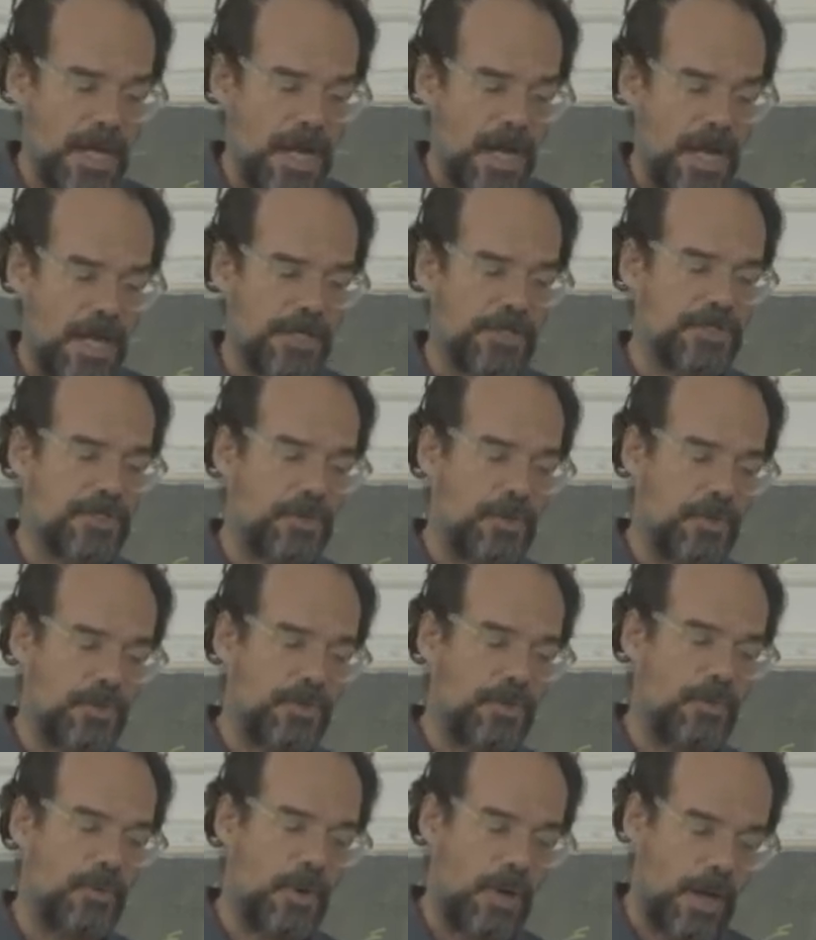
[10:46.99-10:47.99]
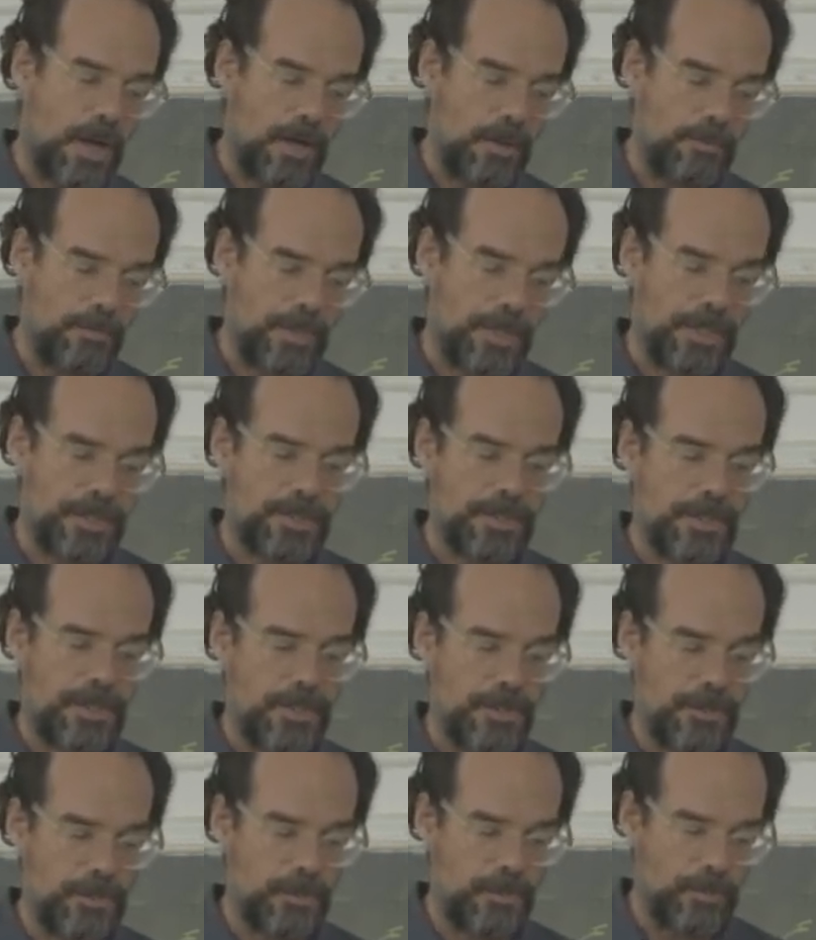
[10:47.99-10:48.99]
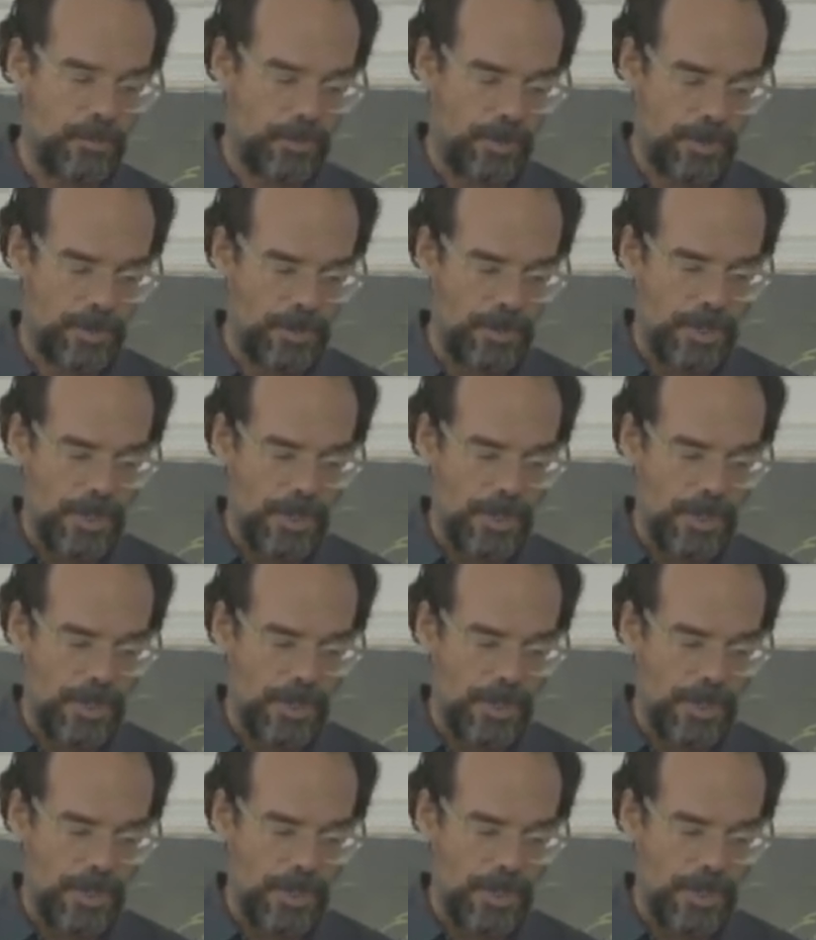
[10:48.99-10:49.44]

I showed you Albrecht Dürer.